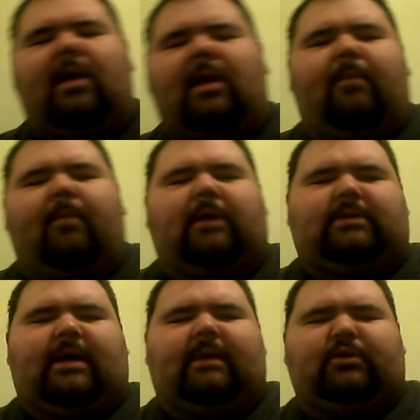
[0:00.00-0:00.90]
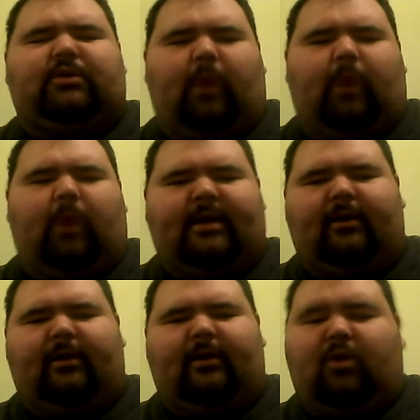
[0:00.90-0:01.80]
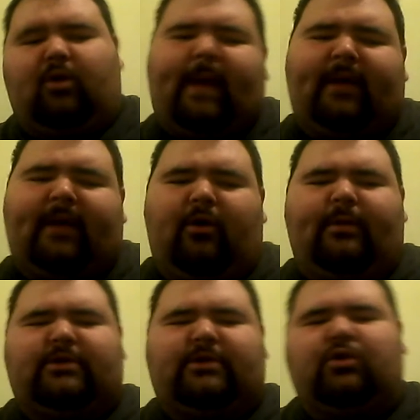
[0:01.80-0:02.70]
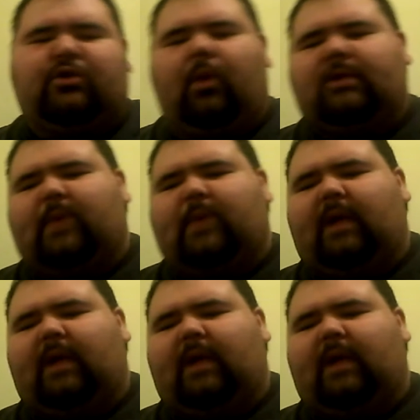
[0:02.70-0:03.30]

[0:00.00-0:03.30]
But Schwarzenegger comes back now in this new one as well,